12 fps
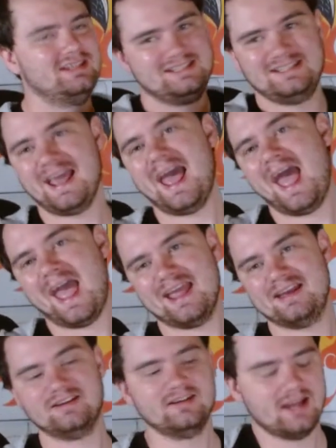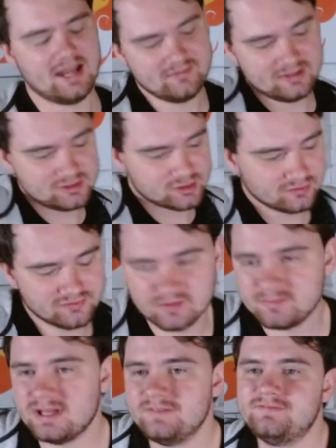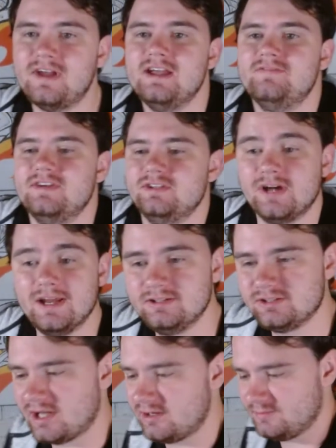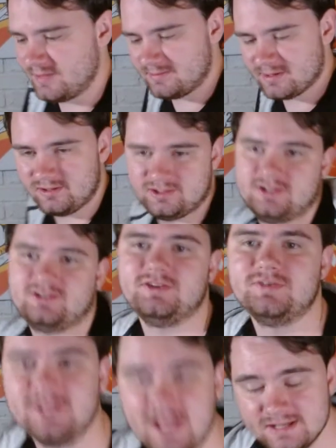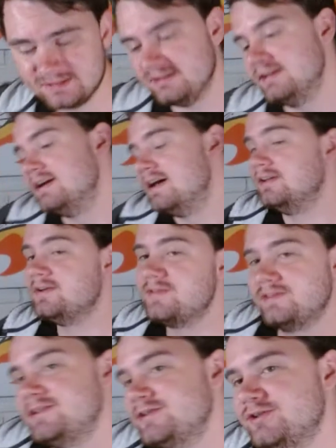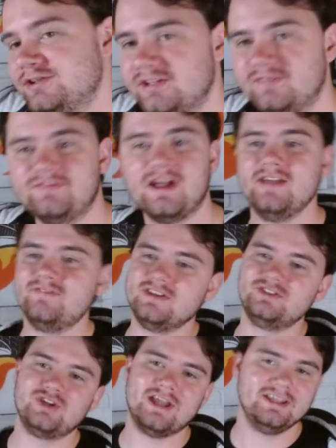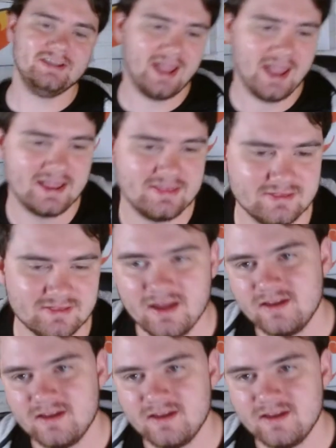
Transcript: Yay! I have an intro from my Firefey Dragon channel. Maybe I'll just use that. Hello, this is Christian of Firefey Dragon, and